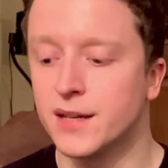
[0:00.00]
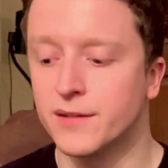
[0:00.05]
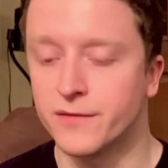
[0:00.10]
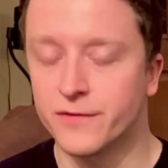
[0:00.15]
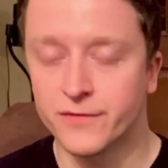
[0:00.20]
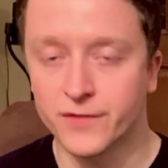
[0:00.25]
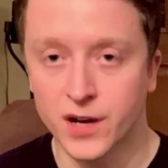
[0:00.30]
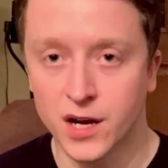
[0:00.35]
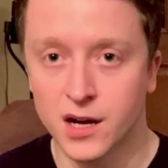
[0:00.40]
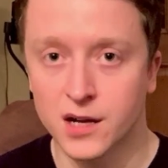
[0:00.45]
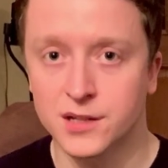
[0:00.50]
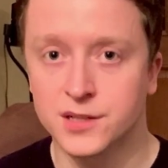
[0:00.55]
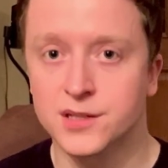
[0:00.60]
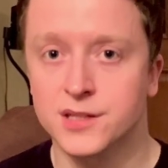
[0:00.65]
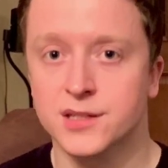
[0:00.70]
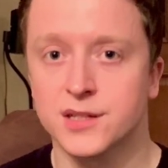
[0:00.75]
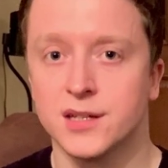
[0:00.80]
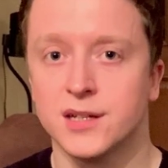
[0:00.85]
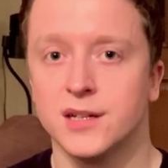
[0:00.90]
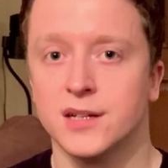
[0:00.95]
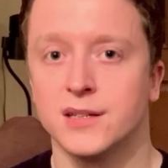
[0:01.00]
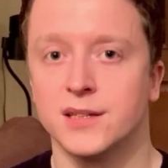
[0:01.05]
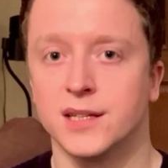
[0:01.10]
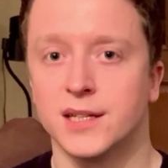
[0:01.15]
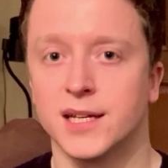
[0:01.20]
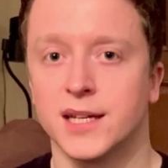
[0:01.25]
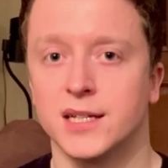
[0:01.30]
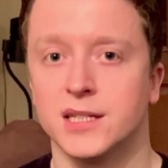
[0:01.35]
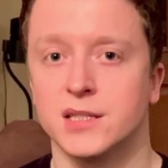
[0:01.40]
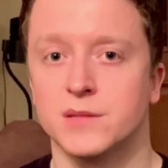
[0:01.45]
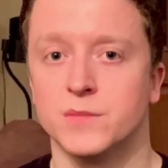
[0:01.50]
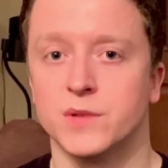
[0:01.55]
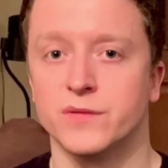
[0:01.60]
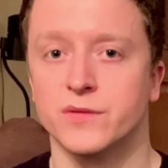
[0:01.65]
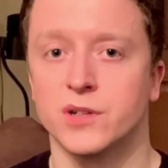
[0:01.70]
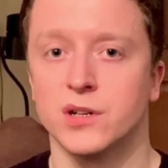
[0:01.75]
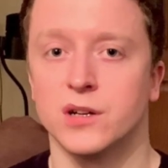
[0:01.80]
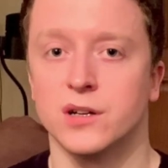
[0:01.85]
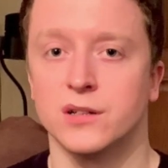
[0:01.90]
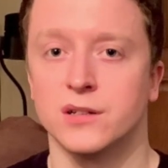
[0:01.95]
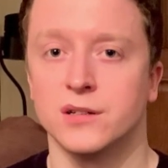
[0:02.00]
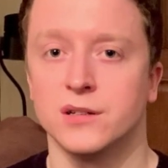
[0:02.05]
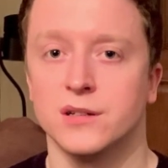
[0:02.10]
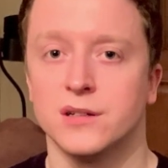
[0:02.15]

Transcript: first the kingdom of God